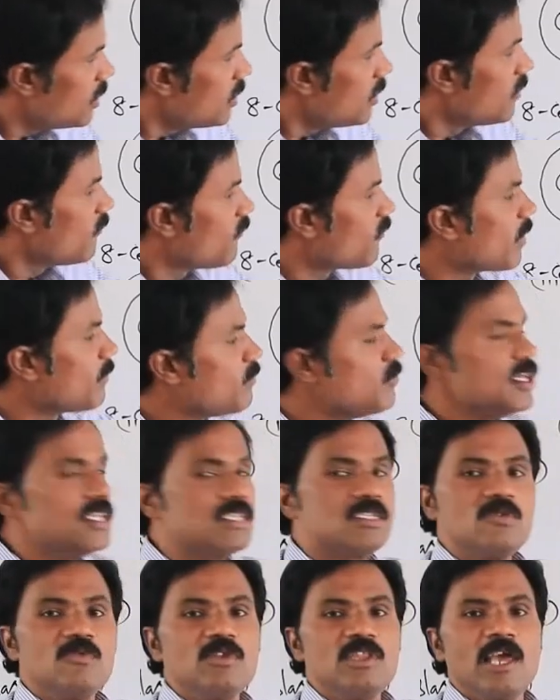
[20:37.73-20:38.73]
from
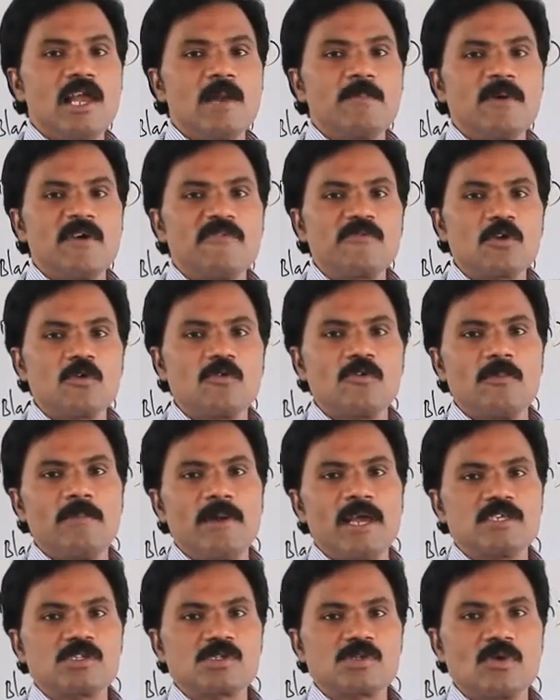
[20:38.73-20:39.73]
this with the help of
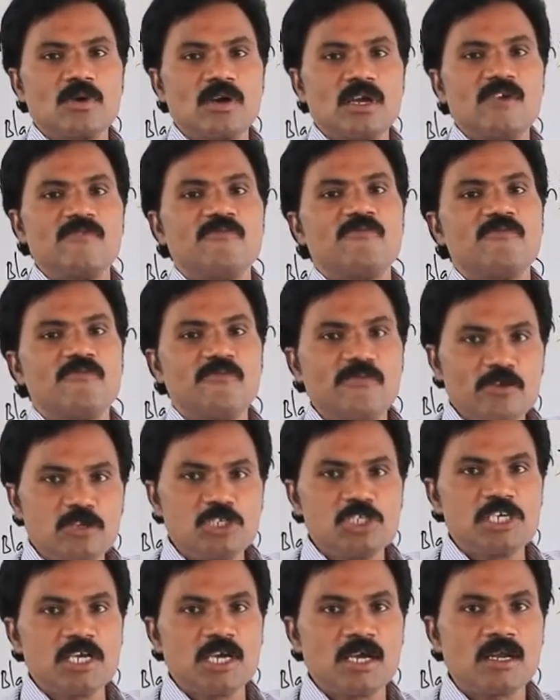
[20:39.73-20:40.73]
trophoblast only,
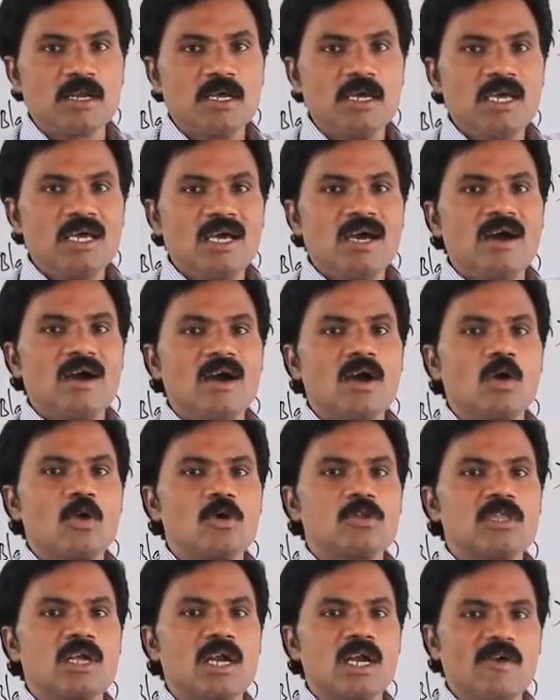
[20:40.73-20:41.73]
future
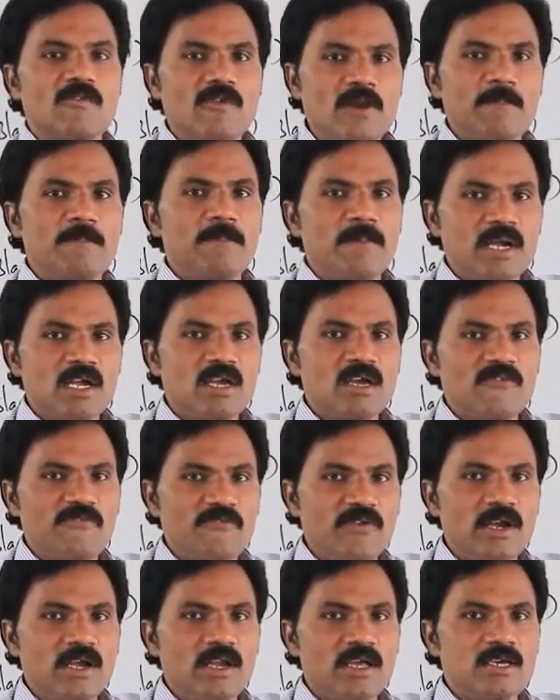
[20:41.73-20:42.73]
growth and development
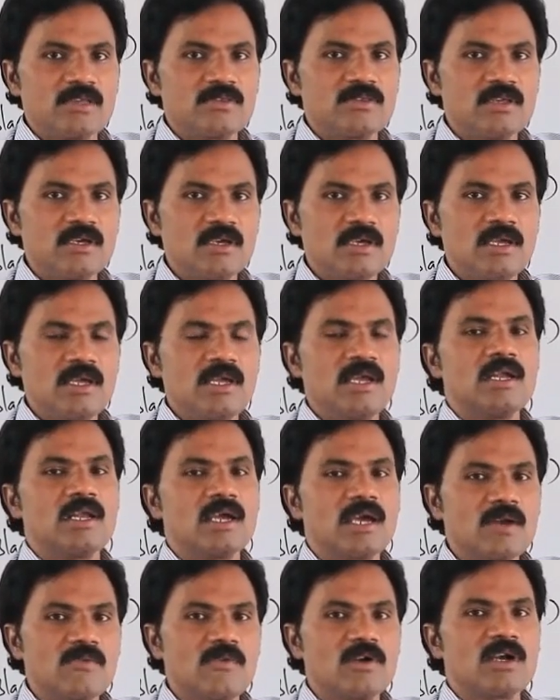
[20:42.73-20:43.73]
of fetus,
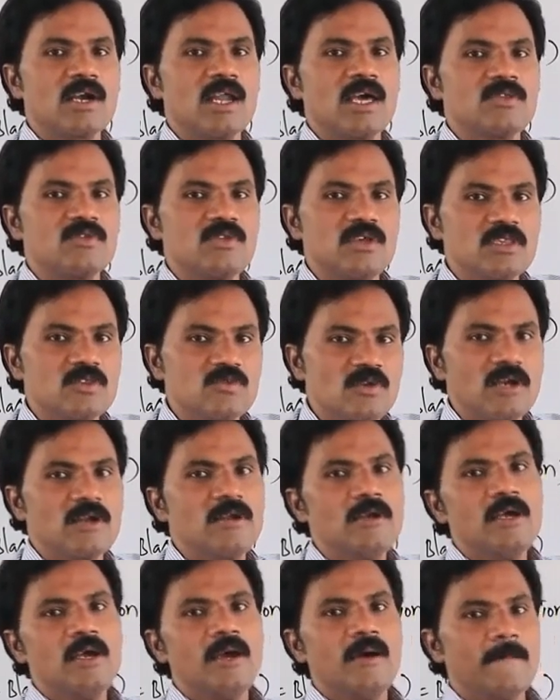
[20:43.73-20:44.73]
it converted as this
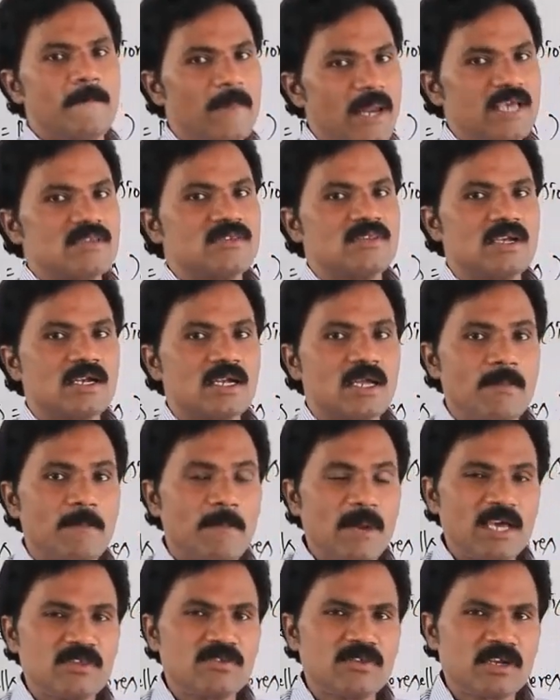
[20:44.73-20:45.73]
placenta.
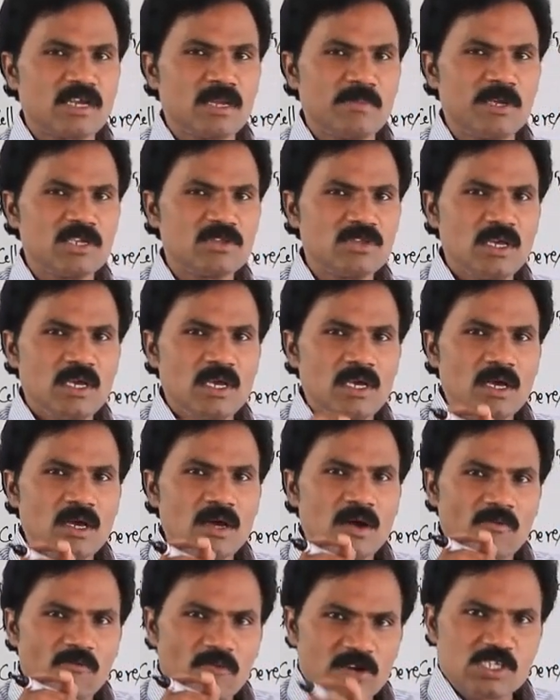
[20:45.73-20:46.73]
Placenta means
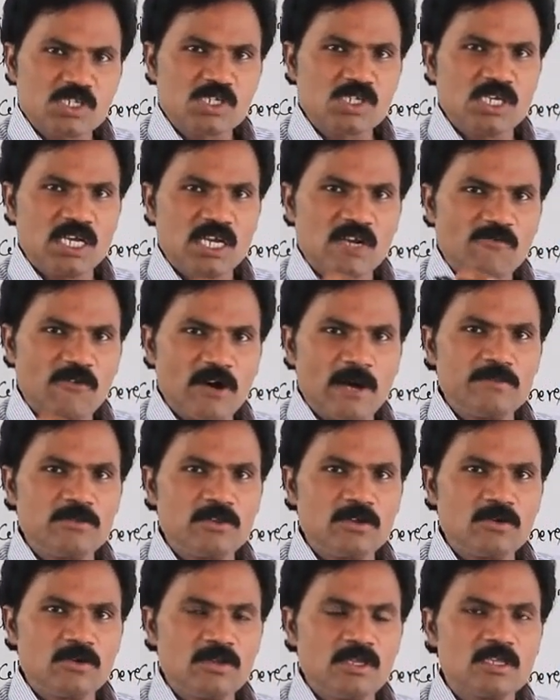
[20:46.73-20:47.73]
first it
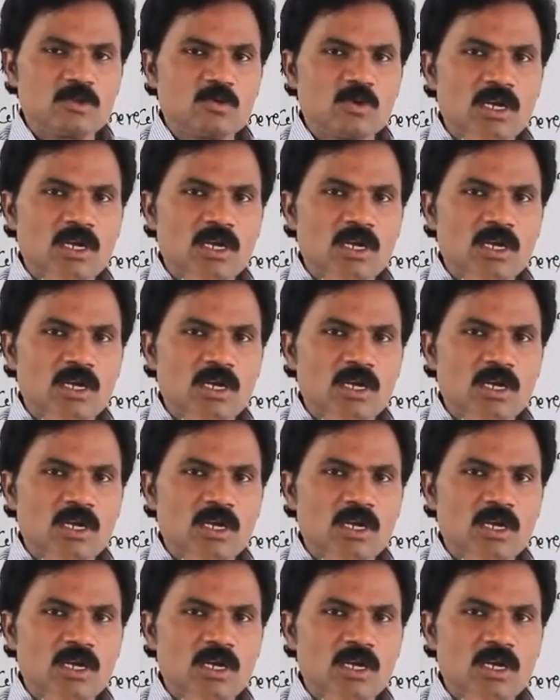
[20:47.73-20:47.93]
forms into this